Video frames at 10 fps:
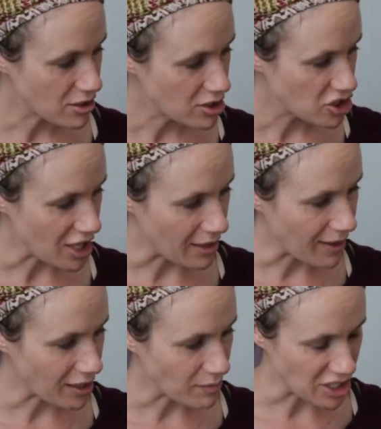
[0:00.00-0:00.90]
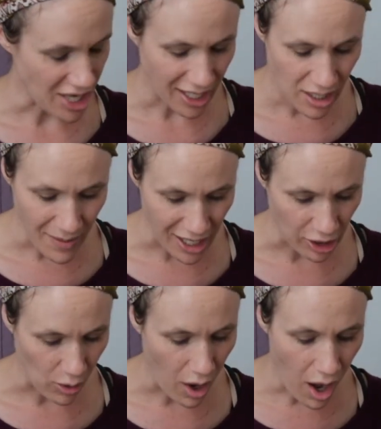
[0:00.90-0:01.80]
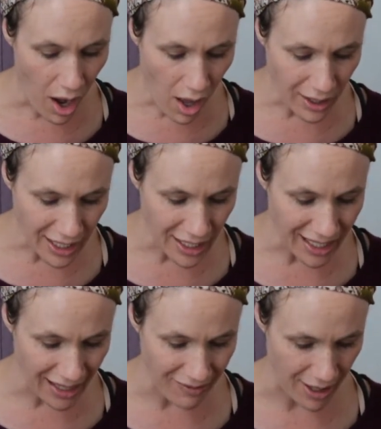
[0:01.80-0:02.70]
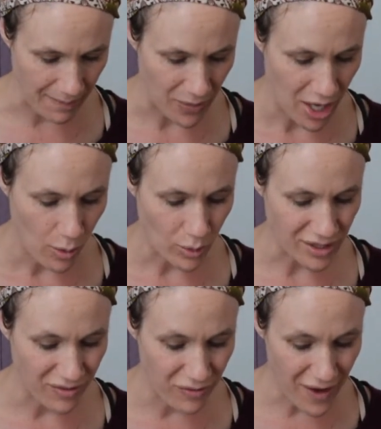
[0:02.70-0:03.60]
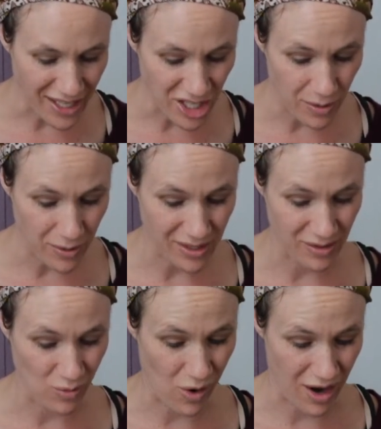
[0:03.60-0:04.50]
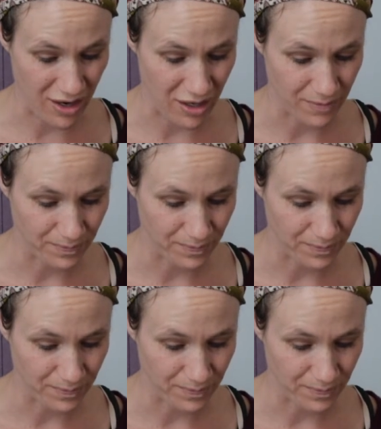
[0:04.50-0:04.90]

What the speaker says: Shadrach, Meshack, and Abednego, all he gave them was vegetables and water.